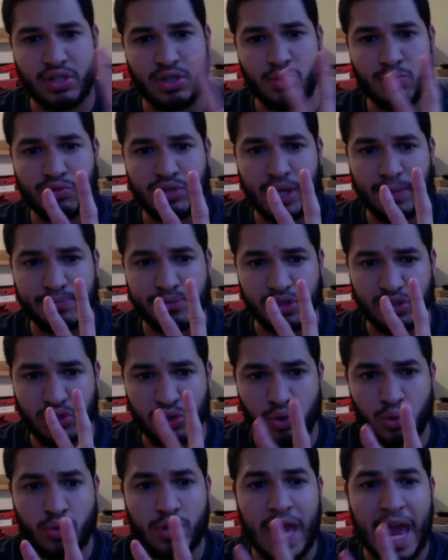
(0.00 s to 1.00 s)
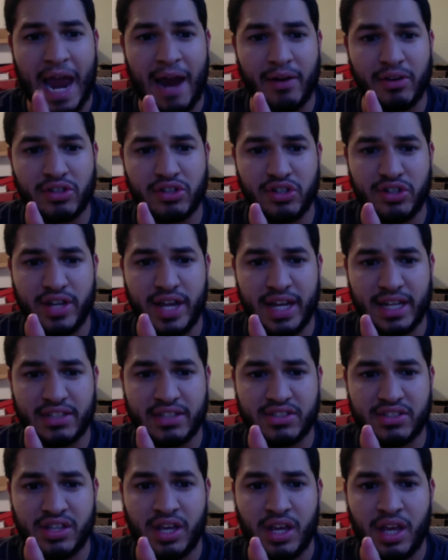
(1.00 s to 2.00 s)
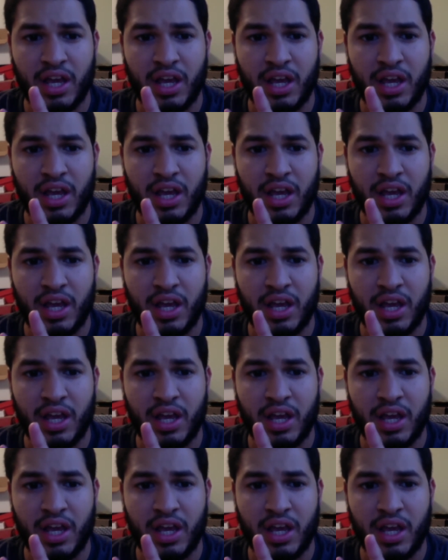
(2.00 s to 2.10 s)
use up to 2 character decks,